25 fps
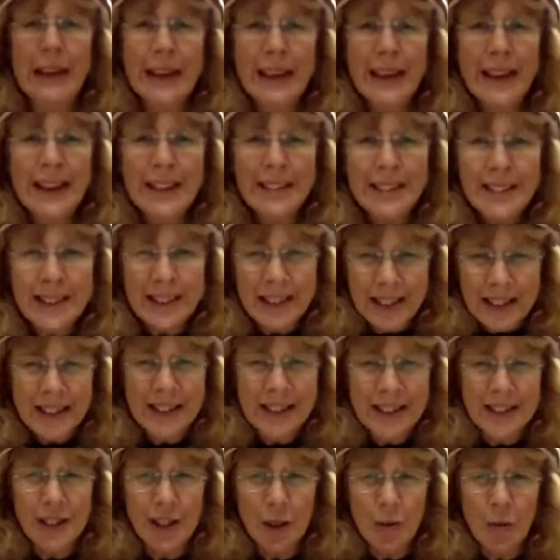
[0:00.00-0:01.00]
"Is
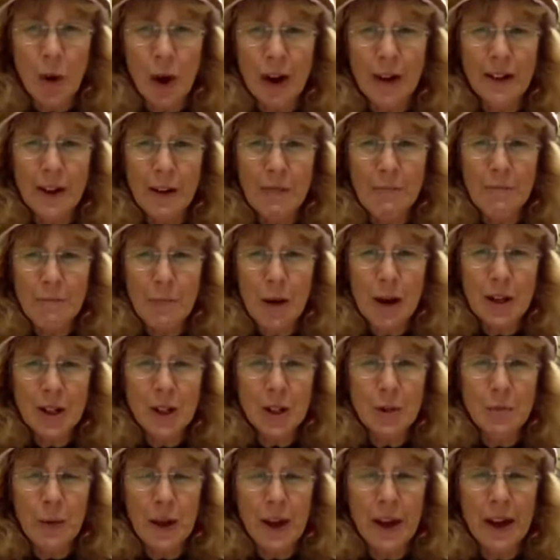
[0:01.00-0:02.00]
this the one? It
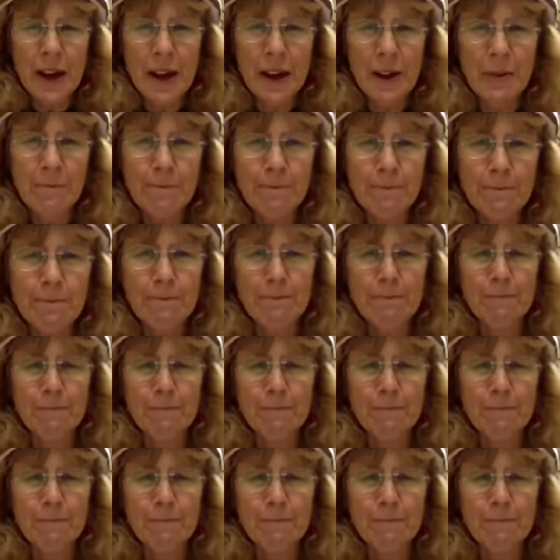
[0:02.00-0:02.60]
must be him."